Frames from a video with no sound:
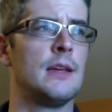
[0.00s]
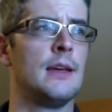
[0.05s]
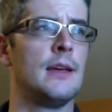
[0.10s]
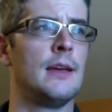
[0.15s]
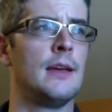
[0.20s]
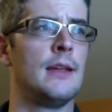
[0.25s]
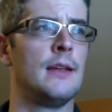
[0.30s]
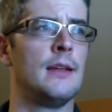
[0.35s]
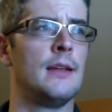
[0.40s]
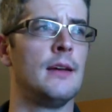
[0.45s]

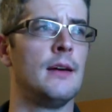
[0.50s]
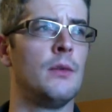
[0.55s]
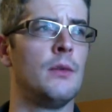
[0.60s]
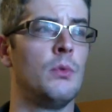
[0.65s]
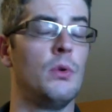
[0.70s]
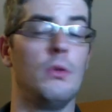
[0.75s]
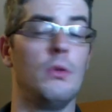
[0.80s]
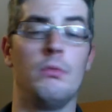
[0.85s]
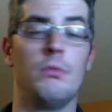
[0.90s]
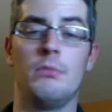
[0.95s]
and uh,
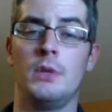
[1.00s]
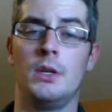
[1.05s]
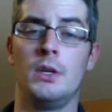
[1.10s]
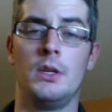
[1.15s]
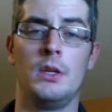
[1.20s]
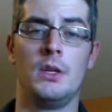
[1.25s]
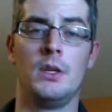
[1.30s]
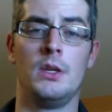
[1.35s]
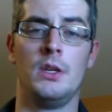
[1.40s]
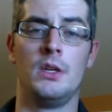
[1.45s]
we'll
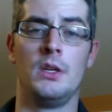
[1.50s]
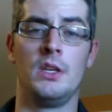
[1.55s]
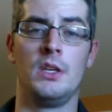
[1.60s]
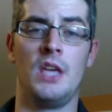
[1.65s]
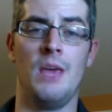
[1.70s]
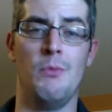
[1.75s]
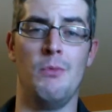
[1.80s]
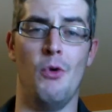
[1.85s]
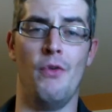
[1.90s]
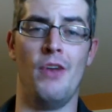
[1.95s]

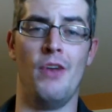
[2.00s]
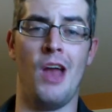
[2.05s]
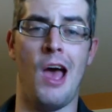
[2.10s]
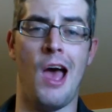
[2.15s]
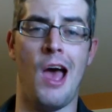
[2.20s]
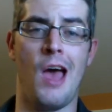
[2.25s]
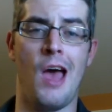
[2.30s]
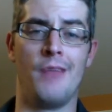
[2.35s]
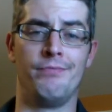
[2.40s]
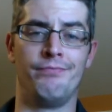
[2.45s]
keep moving
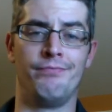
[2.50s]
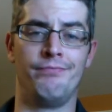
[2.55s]
on.